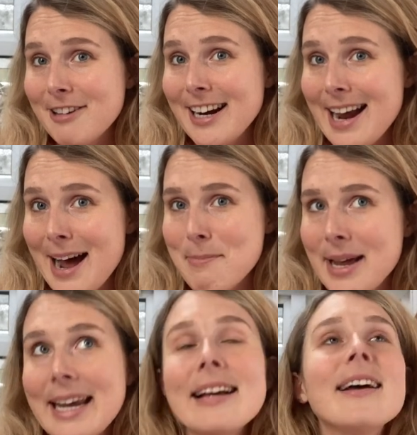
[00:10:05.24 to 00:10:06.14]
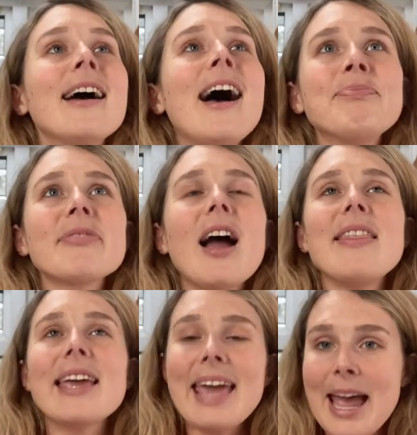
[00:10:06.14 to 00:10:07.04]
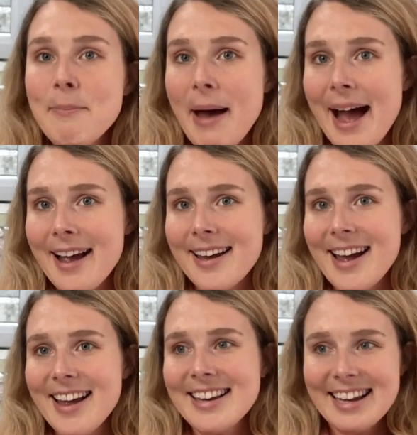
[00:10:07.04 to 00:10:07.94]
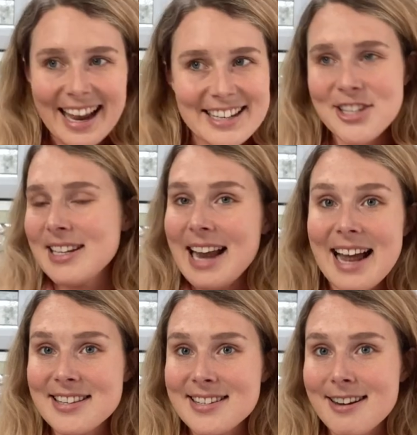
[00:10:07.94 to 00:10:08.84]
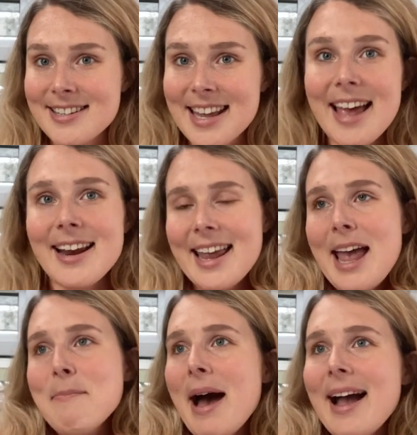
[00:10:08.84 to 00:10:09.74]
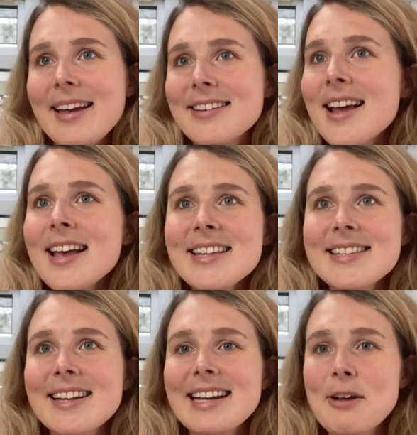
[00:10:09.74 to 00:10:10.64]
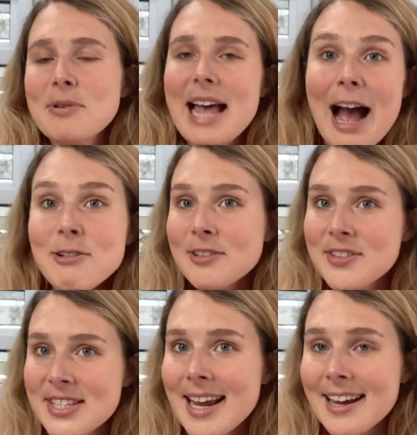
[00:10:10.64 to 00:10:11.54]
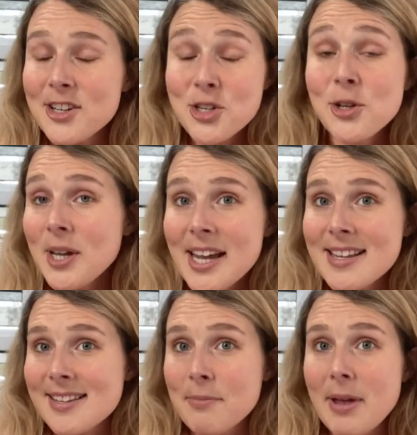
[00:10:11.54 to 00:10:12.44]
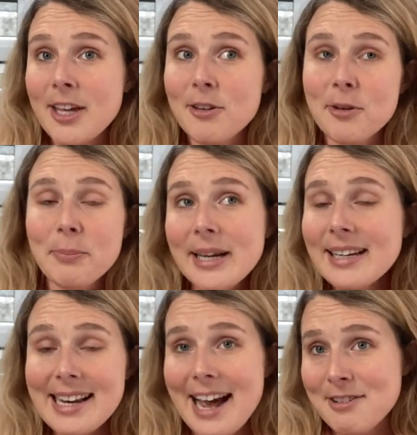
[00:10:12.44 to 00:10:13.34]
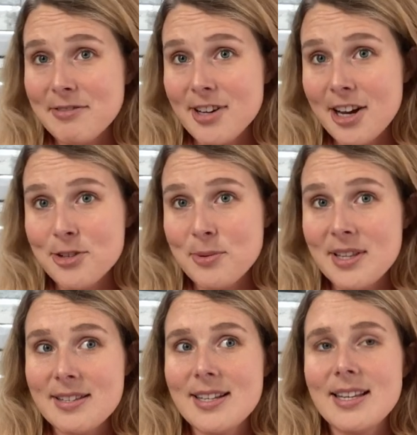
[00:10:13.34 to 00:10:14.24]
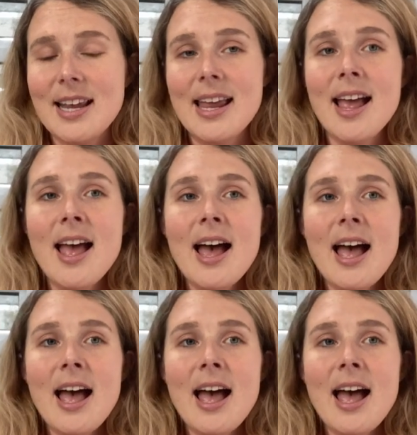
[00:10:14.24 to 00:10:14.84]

really happy. I then came back and just had to start again. I came back and suddenly was out of sync. 2 years can make you completely out of touch with the city.